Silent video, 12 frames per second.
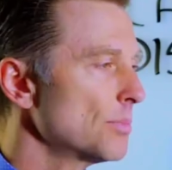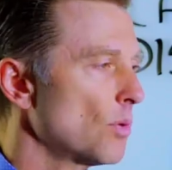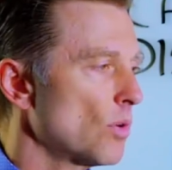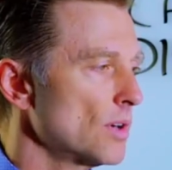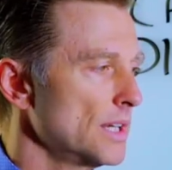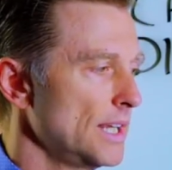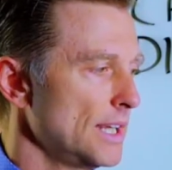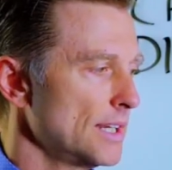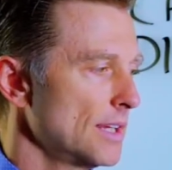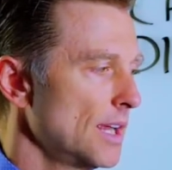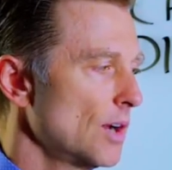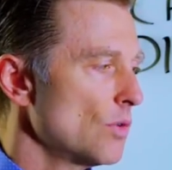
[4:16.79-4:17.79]
important
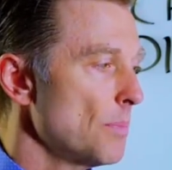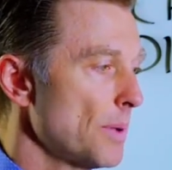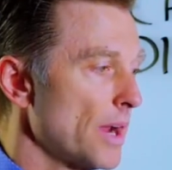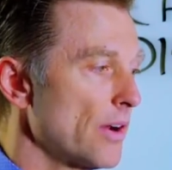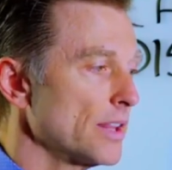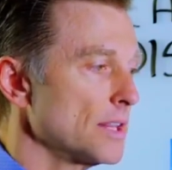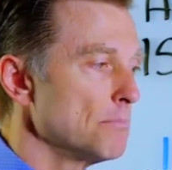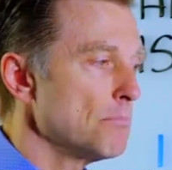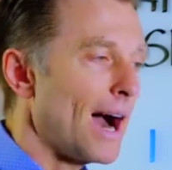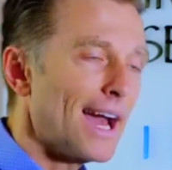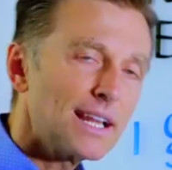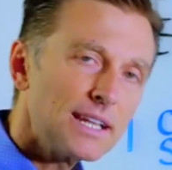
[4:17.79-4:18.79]
in repairing the
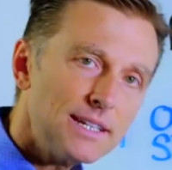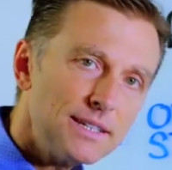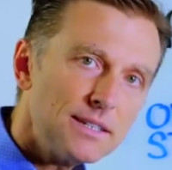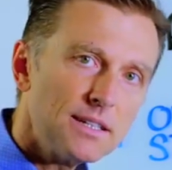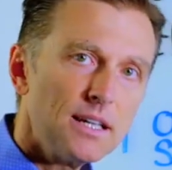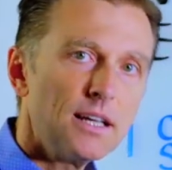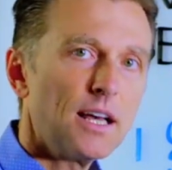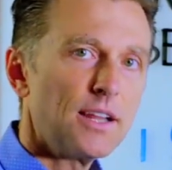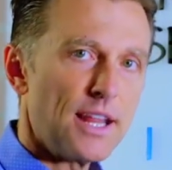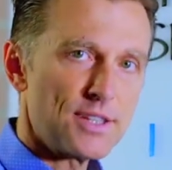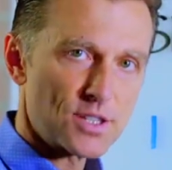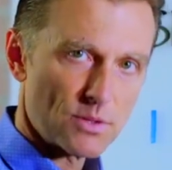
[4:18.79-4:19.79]
myelin
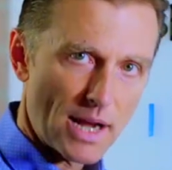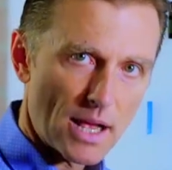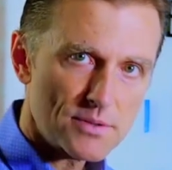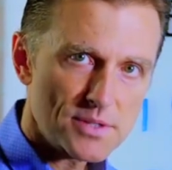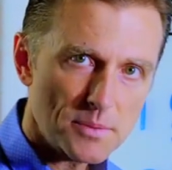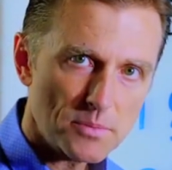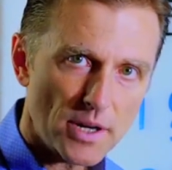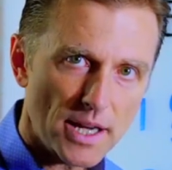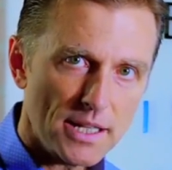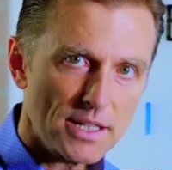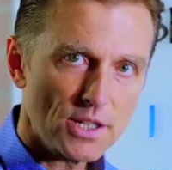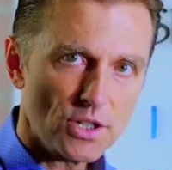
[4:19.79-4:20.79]
that surrounds the
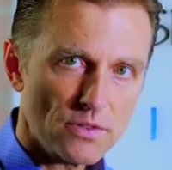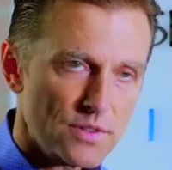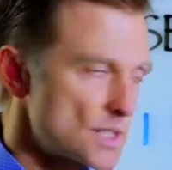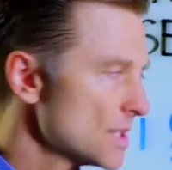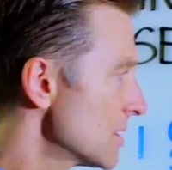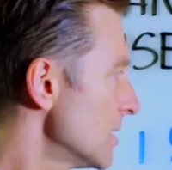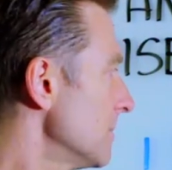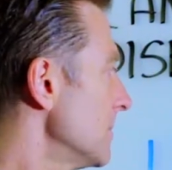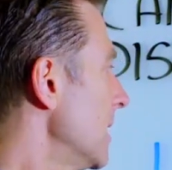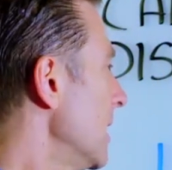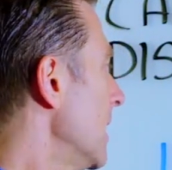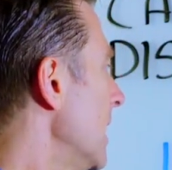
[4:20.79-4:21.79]
brain and the nervous
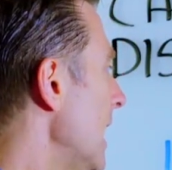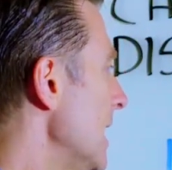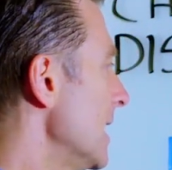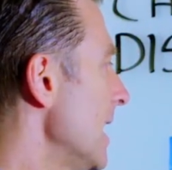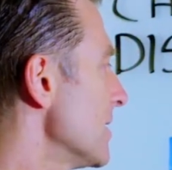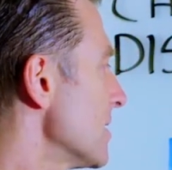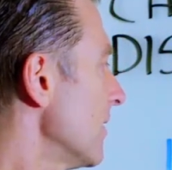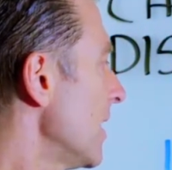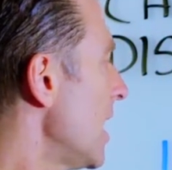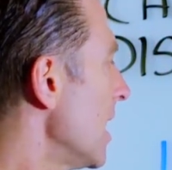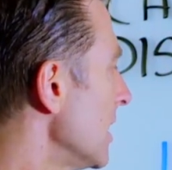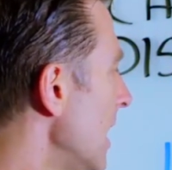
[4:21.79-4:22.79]
system, and it has
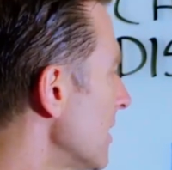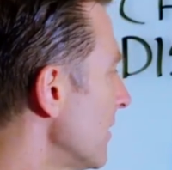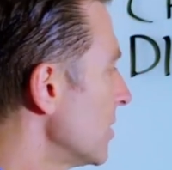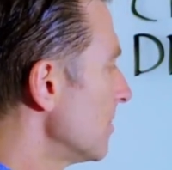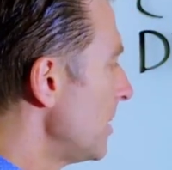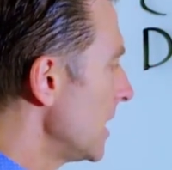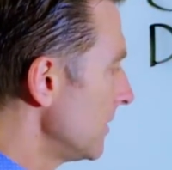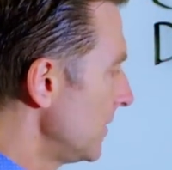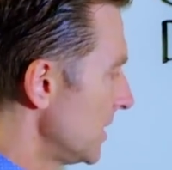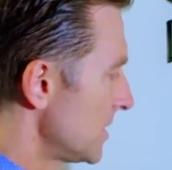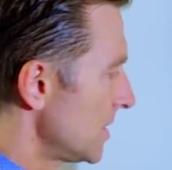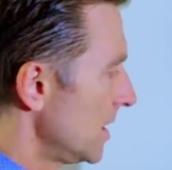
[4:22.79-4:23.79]
a lot of other
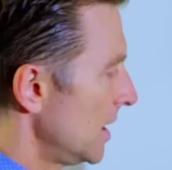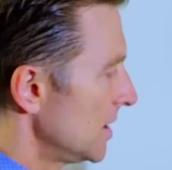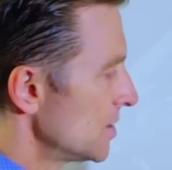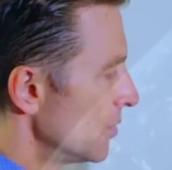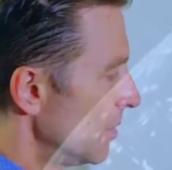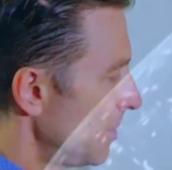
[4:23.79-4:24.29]
benefits to